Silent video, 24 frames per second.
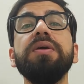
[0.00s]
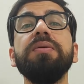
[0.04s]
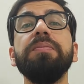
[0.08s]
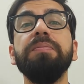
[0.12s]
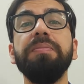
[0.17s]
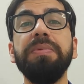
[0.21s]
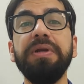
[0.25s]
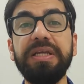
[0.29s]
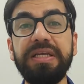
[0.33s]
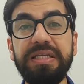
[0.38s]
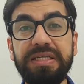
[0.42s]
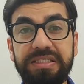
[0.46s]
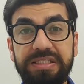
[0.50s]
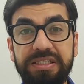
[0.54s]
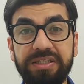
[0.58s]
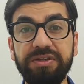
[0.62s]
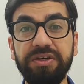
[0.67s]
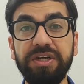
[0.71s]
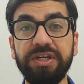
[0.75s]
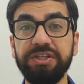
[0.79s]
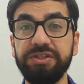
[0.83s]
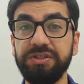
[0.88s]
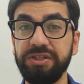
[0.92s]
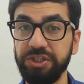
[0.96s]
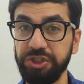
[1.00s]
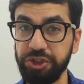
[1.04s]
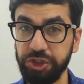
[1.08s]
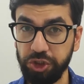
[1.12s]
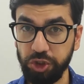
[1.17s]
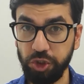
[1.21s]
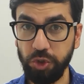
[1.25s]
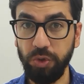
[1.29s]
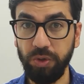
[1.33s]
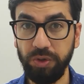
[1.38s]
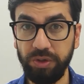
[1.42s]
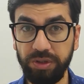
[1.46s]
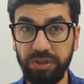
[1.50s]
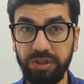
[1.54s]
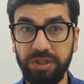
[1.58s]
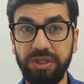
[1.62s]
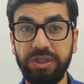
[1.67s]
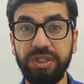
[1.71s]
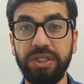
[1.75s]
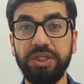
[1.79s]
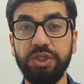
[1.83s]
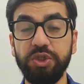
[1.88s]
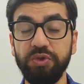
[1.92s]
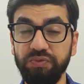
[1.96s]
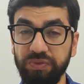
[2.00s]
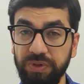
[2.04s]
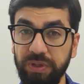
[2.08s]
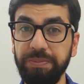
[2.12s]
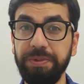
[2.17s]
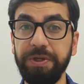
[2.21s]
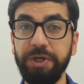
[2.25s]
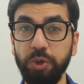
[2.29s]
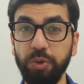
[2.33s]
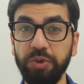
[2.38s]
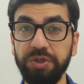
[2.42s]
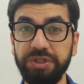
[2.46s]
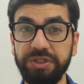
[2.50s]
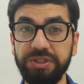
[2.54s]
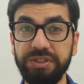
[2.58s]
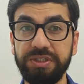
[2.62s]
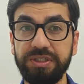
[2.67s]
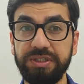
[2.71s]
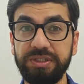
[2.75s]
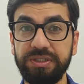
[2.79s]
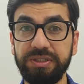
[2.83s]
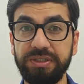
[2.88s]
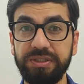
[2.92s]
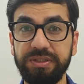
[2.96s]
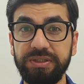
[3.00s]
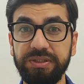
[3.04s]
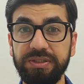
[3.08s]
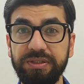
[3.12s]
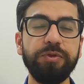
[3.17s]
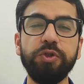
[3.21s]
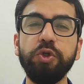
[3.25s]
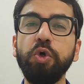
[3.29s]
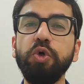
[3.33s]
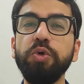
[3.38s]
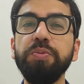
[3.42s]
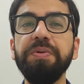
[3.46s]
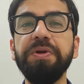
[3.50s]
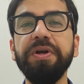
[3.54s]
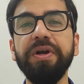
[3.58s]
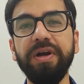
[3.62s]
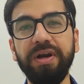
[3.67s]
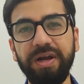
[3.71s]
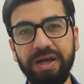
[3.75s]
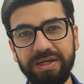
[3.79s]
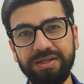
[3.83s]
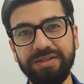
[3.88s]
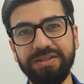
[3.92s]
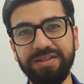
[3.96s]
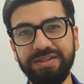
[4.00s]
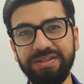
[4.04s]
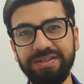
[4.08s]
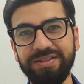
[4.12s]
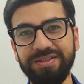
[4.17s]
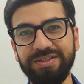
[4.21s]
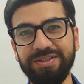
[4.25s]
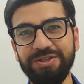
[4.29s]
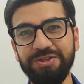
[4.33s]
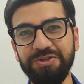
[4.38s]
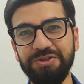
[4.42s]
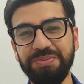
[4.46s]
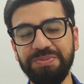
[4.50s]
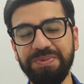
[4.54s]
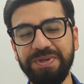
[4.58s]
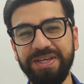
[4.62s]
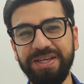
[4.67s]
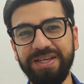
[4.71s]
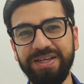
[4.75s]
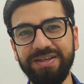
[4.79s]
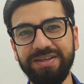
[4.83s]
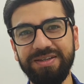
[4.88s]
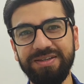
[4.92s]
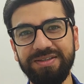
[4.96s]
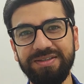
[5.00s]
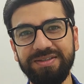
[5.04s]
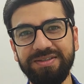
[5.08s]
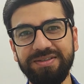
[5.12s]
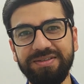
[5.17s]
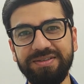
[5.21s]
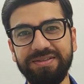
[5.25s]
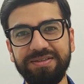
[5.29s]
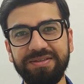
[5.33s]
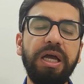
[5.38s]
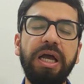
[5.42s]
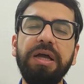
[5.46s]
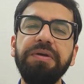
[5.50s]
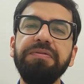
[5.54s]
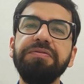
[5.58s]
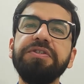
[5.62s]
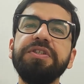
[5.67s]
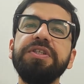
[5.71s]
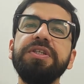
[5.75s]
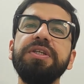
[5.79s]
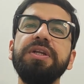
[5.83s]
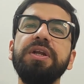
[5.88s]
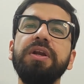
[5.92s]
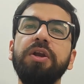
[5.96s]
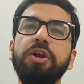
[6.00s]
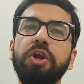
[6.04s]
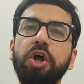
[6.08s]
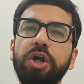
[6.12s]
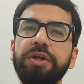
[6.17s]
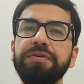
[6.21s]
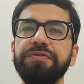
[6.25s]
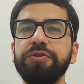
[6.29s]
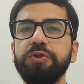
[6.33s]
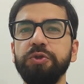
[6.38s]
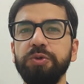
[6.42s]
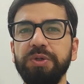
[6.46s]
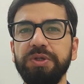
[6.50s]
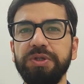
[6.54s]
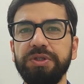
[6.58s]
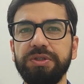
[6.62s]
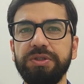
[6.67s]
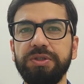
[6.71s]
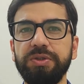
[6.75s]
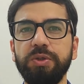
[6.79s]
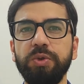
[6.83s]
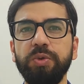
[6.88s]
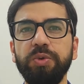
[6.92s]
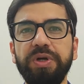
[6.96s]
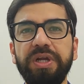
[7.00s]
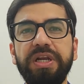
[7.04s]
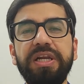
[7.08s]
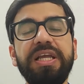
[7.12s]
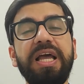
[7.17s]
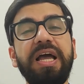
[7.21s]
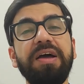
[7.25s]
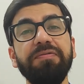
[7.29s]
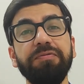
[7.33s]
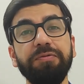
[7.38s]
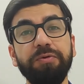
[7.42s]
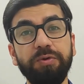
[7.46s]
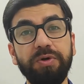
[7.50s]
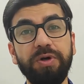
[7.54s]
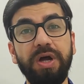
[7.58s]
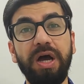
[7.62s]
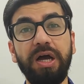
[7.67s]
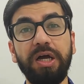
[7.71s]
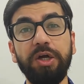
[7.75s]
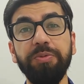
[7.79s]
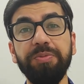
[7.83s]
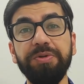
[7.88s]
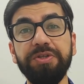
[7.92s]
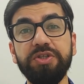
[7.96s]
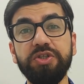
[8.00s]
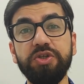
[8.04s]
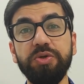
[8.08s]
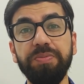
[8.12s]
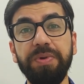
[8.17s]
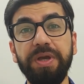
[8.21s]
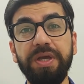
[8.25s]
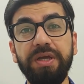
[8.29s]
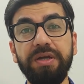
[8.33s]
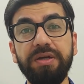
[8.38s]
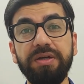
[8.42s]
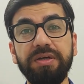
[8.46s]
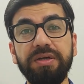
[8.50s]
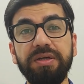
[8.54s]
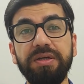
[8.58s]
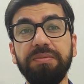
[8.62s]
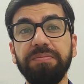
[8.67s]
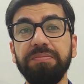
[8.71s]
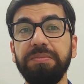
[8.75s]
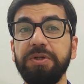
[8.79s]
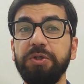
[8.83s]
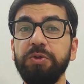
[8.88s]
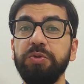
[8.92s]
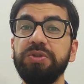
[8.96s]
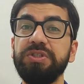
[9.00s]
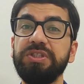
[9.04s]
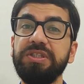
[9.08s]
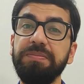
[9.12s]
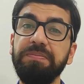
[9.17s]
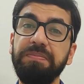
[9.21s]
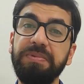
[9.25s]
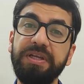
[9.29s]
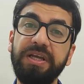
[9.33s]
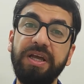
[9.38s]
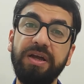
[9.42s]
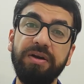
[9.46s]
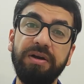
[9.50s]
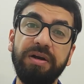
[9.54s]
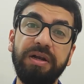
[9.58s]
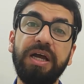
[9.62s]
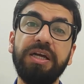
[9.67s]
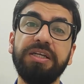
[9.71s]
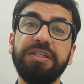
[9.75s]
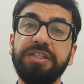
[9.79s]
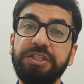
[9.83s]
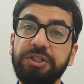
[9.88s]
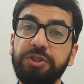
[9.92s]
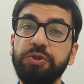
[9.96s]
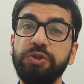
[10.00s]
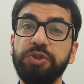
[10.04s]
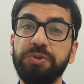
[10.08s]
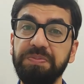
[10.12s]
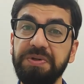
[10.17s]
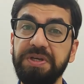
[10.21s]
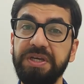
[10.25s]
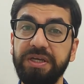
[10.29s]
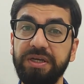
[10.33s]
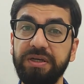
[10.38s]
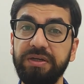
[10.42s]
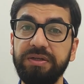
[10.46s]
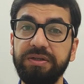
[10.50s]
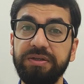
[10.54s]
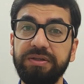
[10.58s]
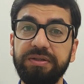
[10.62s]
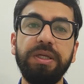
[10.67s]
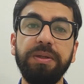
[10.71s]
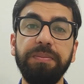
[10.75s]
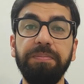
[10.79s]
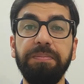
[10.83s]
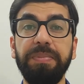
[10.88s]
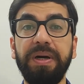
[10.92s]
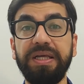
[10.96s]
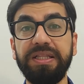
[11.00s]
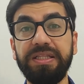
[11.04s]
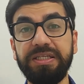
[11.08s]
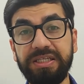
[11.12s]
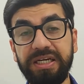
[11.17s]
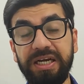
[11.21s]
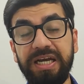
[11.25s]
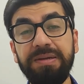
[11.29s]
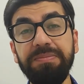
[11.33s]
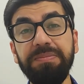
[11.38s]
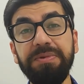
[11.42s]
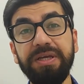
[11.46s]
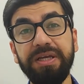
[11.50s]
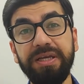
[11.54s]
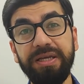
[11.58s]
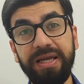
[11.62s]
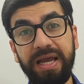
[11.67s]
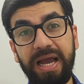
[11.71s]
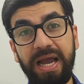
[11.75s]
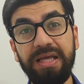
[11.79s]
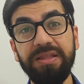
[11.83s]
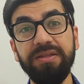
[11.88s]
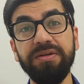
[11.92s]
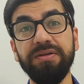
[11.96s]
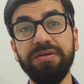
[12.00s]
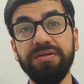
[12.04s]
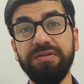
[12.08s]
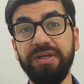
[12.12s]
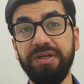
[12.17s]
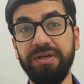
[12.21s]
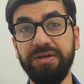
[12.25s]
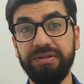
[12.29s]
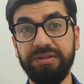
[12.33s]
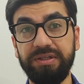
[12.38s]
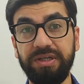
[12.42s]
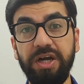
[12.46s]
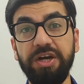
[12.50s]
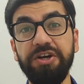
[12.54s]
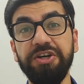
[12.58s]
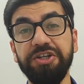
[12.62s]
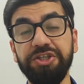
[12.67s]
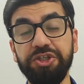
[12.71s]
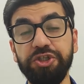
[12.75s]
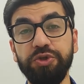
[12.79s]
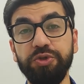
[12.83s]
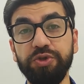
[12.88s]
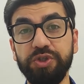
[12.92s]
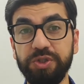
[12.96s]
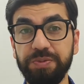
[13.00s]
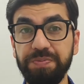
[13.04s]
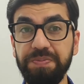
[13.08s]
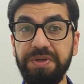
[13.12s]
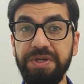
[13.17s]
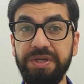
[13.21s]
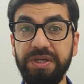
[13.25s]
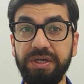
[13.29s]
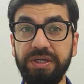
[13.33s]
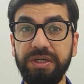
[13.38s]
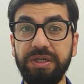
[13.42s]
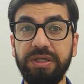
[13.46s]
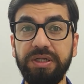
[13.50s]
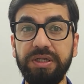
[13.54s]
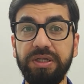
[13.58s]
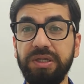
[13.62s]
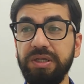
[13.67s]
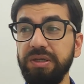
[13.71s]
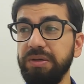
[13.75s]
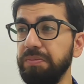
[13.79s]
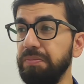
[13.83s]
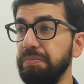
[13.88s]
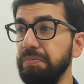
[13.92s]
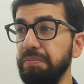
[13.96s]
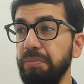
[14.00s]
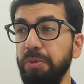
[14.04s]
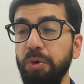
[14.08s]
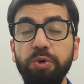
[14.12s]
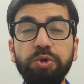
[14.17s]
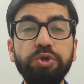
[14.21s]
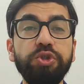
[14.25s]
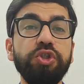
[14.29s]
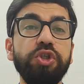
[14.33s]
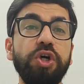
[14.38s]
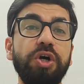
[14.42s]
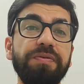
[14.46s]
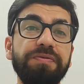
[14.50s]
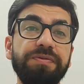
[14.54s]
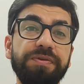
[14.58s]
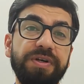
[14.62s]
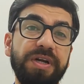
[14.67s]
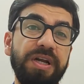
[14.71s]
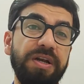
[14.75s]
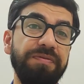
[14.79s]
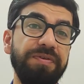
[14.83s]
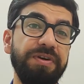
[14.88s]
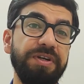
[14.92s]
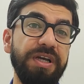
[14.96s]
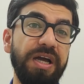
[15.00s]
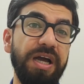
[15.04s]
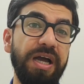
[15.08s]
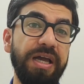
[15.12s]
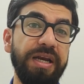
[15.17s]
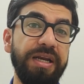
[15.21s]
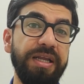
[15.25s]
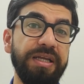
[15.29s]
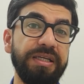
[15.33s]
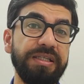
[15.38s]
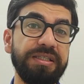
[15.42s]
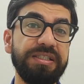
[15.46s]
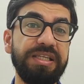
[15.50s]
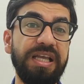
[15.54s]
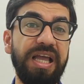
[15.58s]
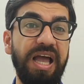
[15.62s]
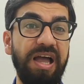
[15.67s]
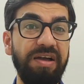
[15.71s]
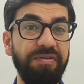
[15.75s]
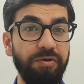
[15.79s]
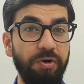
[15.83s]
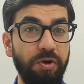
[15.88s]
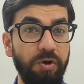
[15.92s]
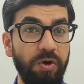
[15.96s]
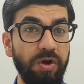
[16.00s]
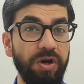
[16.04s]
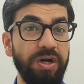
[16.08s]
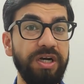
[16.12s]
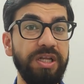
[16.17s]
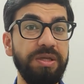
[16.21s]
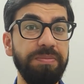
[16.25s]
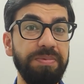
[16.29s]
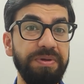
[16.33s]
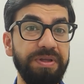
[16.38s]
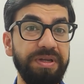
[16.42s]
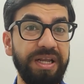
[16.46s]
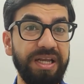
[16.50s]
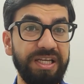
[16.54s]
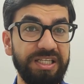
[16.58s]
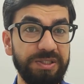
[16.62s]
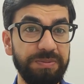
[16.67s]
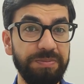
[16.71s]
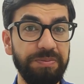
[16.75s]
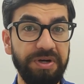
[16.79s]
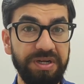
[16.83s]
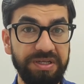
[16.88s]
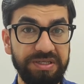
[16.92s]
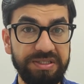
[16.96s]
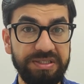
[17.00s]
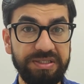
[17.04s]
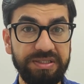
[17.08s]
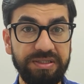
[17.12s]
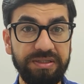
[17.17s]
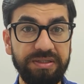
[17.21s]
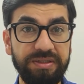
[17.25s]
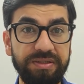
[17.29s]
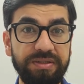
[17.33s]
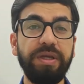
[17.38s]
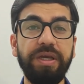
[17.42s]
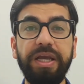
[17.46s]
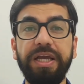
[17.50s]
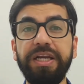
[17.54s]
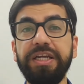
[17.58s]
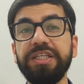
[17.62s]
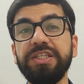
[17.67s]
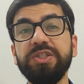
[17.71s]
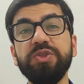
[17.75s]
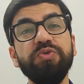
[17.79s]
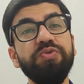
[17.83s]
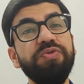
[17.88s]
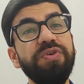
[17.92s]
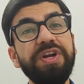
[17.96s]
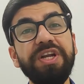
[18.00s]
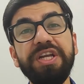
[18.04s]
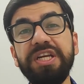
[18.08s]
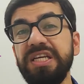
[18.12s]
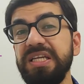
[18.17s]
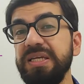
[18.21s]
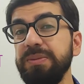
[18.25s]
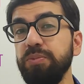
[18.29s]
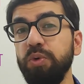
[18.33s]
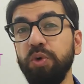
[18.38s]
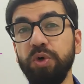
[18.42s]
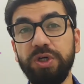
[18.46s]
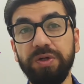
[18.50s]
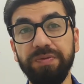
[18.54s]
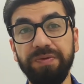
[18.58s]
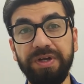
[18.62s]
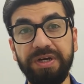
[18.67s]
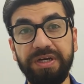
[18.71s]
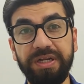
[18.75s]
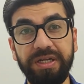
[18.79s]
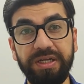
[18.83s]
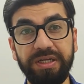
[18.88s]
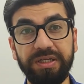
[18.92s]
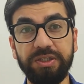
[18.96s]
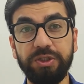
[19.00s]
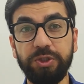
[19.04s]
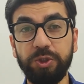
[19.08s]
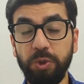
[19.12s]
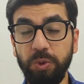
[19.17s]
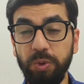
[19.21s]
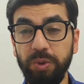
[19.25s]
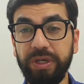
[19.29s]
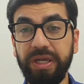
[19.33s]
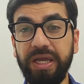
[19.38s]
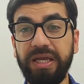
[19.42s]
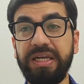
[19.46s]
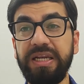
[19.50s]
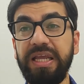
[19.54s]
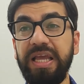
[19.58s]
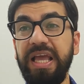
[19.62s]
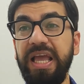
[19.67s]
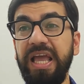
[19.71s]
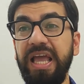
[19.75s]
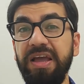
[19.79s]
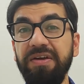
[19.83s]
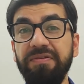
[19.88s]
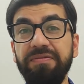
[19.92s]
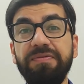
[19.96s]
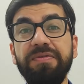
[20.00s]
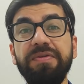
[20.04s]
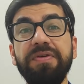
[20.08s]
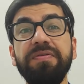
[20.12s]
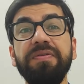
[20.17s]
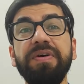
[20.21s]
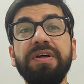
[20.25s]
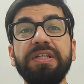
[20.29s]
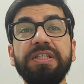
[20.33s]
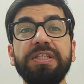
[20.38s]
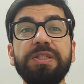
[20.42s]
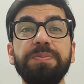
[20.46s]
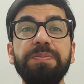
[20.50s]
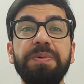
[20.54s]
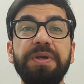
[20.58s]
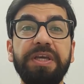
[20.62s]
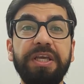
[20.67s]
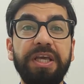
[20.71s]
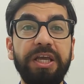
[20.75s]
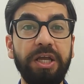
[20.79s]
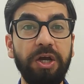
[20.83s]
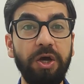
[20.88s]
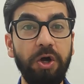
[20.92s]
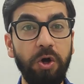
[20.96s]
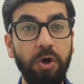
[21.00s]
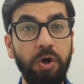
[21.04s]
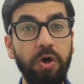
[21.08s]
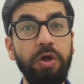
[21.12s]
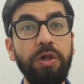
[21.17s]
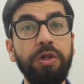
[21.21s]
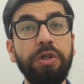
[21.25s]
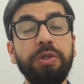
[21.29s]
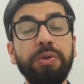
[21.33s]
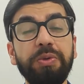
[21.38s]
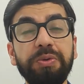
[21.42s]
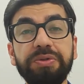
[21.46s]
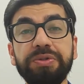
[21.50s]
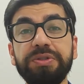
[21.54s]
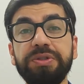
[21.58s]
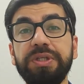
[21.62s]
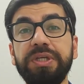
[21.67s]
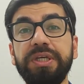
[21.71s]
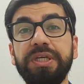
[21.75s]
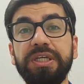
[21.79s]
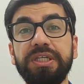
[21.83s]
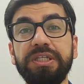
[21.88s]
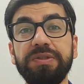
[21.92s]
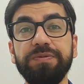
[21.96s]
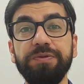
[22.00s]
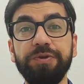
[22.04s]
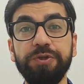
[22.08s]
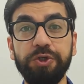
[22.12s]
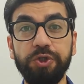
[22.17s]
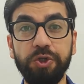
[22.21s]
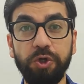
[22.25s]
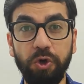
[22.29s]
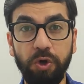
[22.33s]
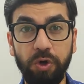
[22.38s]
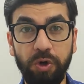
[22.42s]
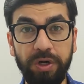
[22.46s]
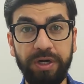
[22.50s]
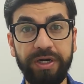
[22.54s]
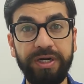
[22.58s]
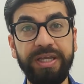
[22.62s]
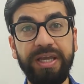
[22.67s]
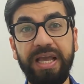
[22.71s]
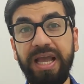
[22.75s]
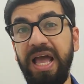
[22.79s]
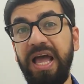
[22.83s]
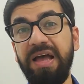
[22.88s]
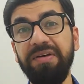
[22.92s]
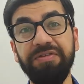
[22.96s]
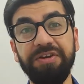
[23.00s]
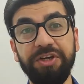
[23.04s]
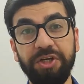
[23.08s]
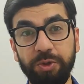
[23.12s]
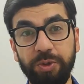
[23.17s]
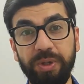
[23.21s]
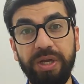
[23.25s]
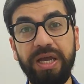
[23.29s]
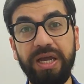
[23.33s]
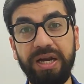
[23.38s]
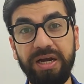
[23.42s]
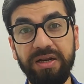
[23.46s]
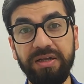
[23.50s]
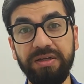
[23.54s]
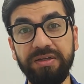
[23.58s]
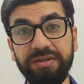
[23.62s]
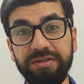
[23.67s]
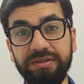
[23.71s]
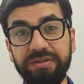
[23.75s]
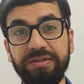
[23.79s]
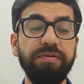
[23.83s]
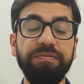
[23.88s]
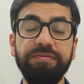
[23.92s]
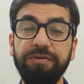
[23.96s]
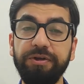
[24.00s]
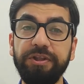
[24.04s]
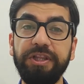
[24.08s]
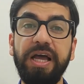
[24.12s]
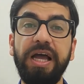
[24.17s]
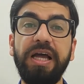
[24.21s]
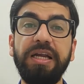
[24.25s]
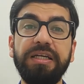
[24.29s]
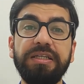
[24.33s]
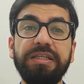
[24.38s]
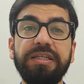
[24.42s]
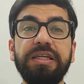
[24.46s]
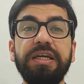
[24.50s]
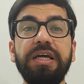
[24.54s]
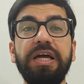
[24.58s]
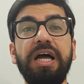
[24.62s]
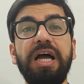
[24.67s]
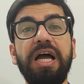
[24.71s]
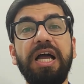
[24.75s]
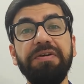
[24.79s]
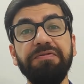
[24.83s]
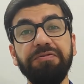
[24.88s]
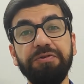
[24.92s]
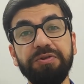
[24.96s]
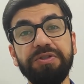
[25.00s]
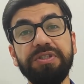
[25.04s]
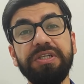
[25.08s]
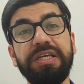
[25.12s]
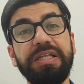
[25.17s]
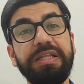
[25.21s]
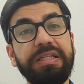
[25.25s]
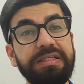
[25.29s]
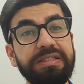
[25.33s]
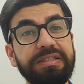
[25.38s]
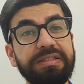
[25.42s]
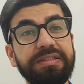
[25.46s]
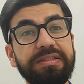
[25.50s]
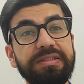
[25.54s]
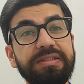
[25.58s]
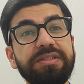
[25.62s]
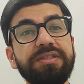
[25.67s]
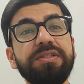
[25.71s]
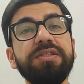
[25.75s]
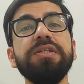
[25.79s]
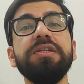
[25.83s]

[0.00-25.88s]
please rest assured that you will be noticed. Don't be reluctant to speak. I've seen a lot of students who really have good arguments to make, but who simply are reluctant to speak. By the time they gather their courage to speak, most of the relevant ideas have already been expressed. It is very demotivating to look at everyone speaking all those things which you already have in your head. For that, I have to say this.